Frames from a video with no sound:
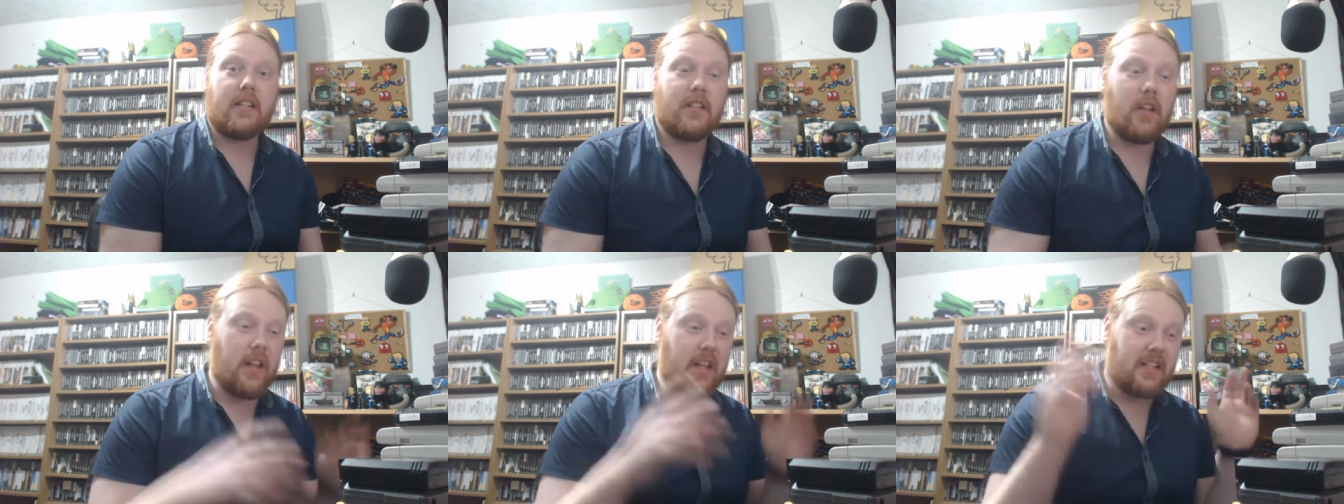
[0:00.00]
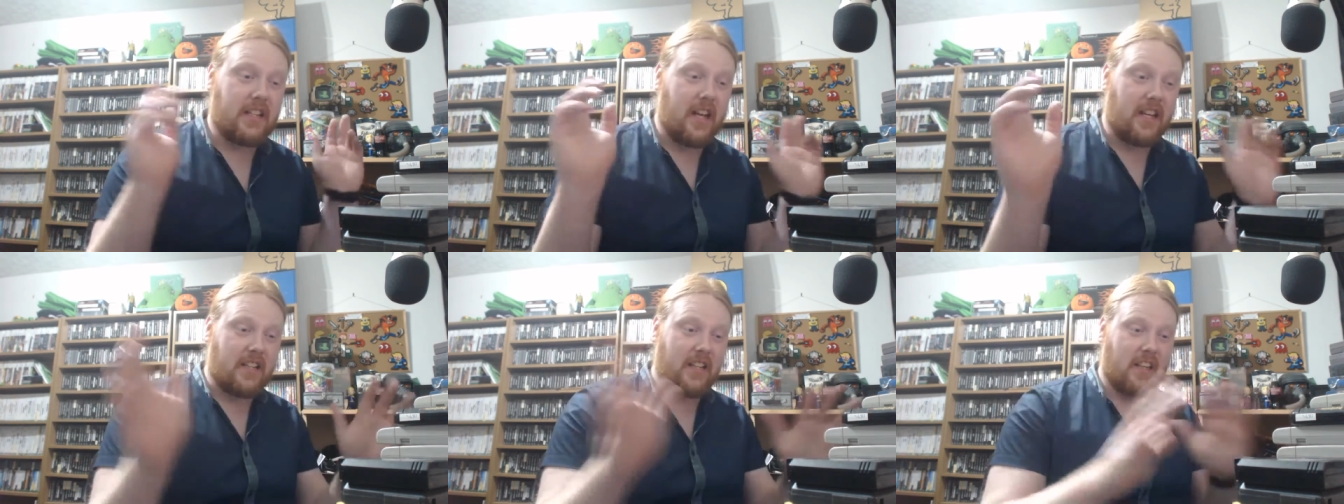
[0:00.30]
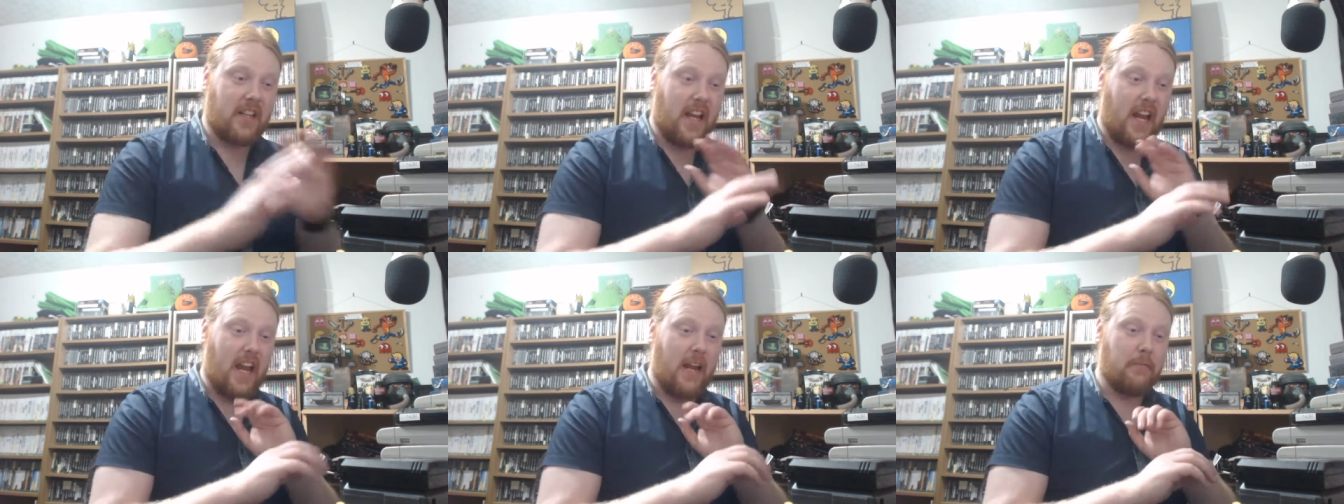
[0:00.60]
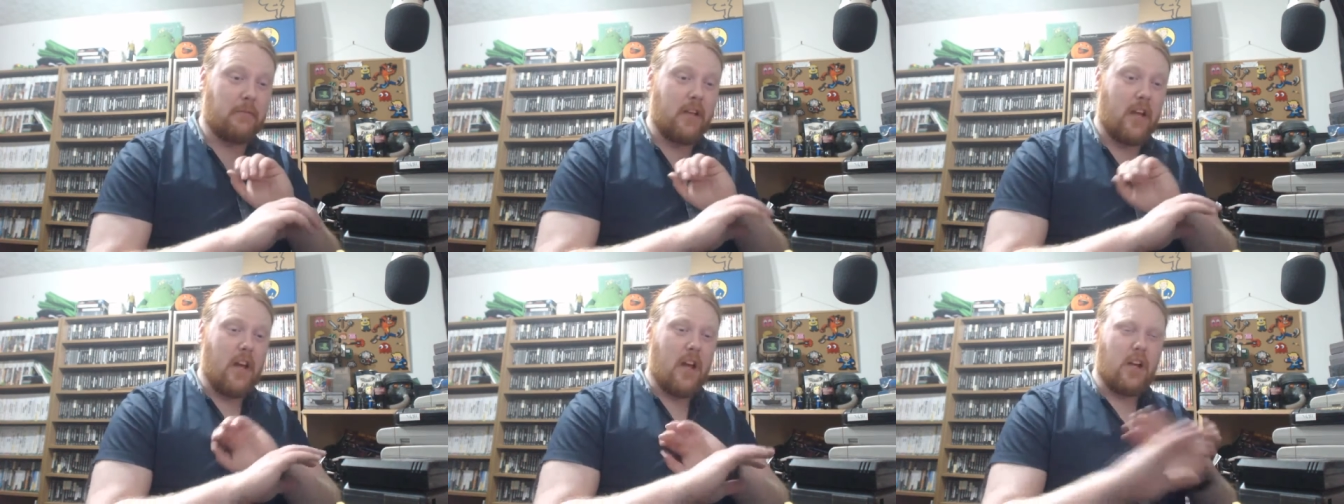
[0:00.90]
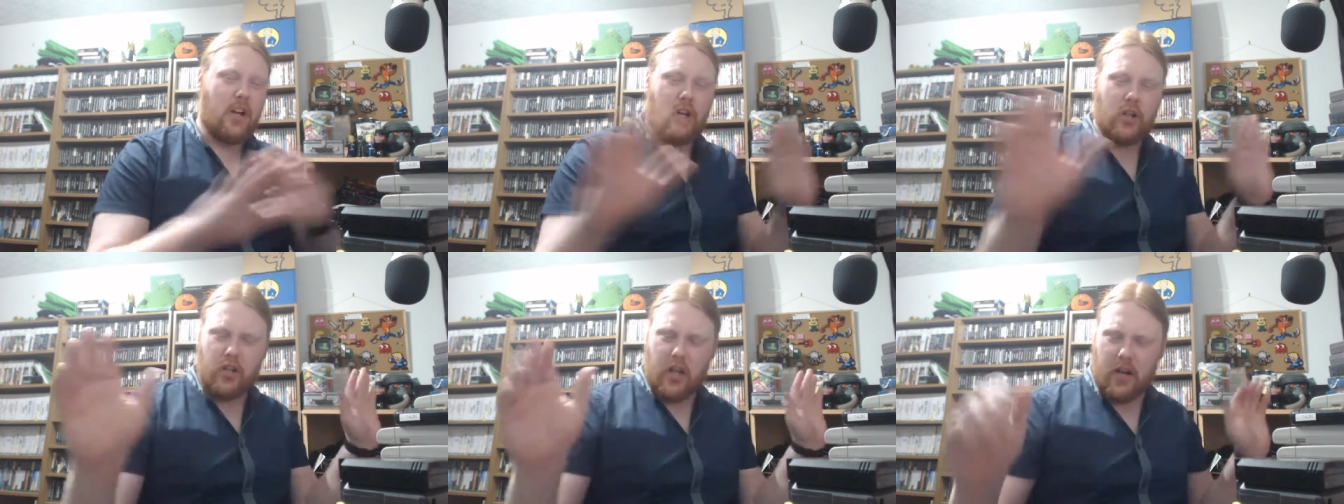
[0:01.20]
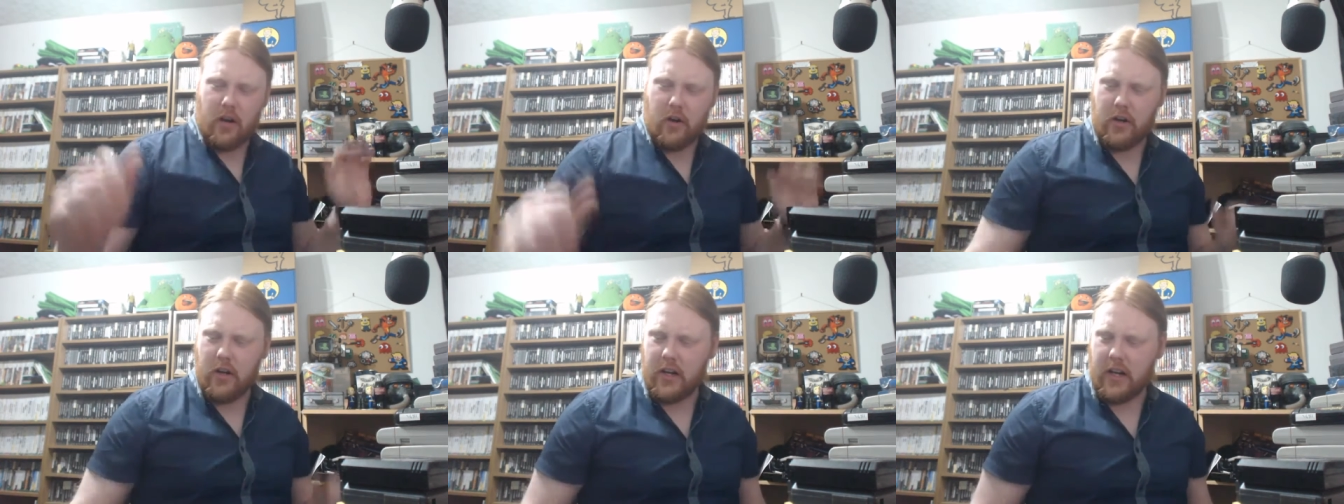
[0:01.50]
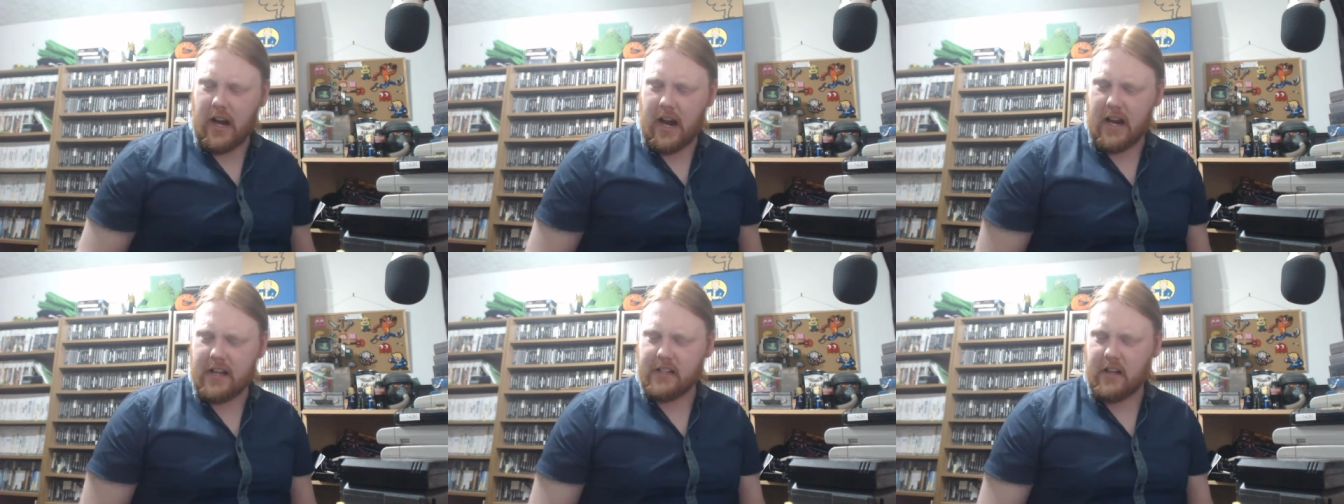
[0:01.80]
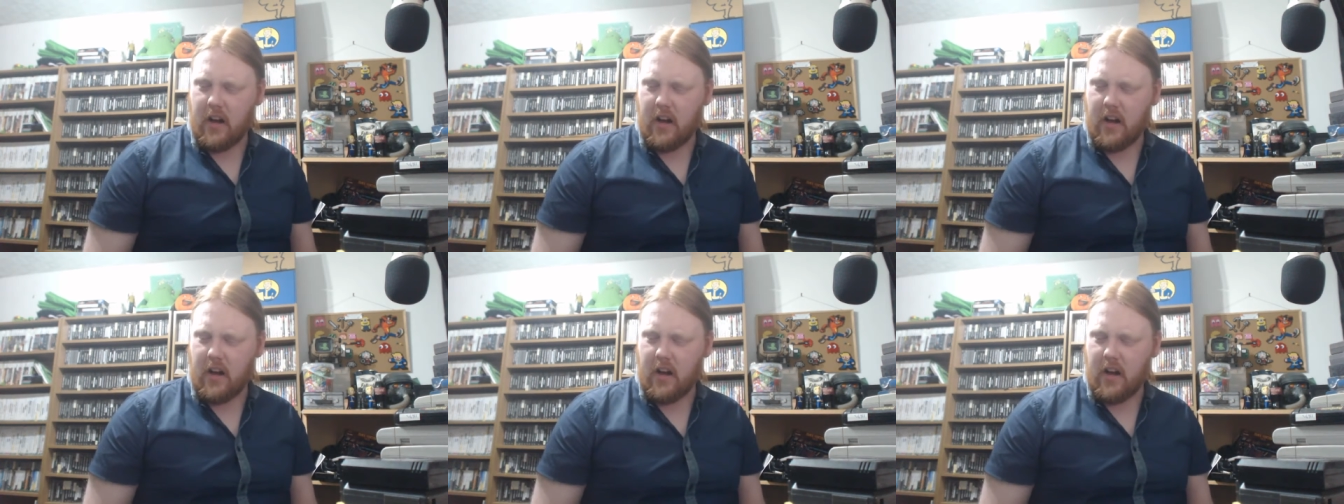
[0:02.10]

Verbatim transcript: So let's get to the games, because I know you guys